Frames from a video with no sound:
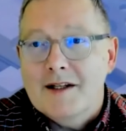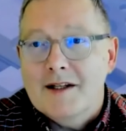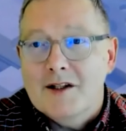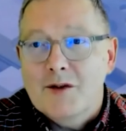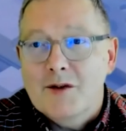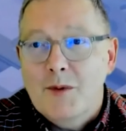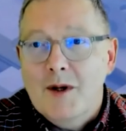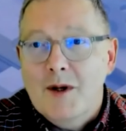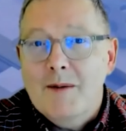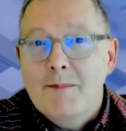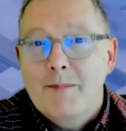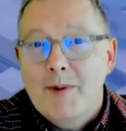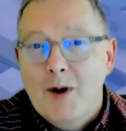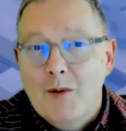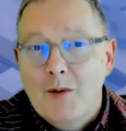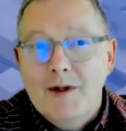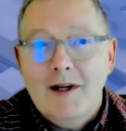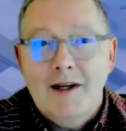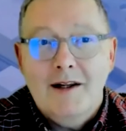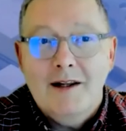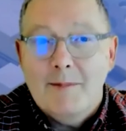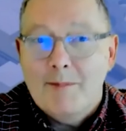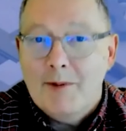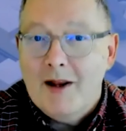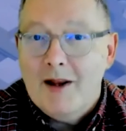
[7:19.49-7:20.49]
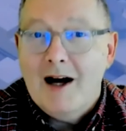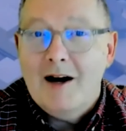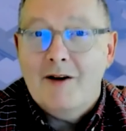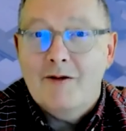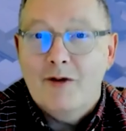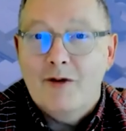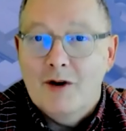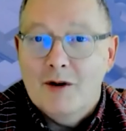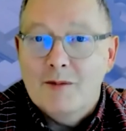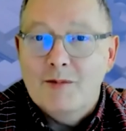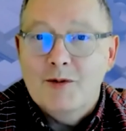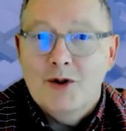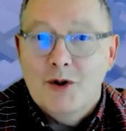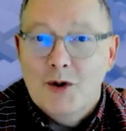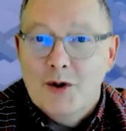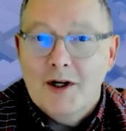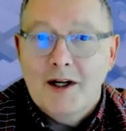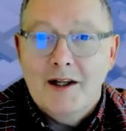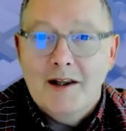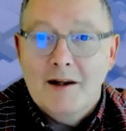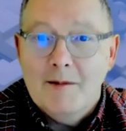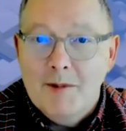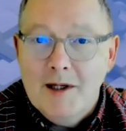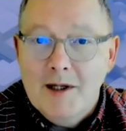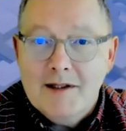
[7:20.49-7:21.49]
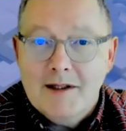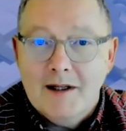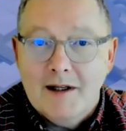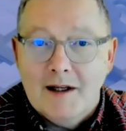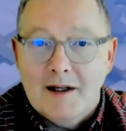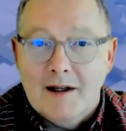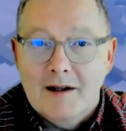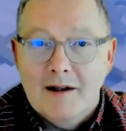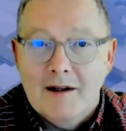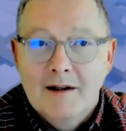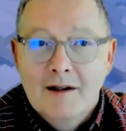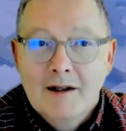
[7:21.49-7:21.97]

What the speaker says: is we're building the platform during the meeting.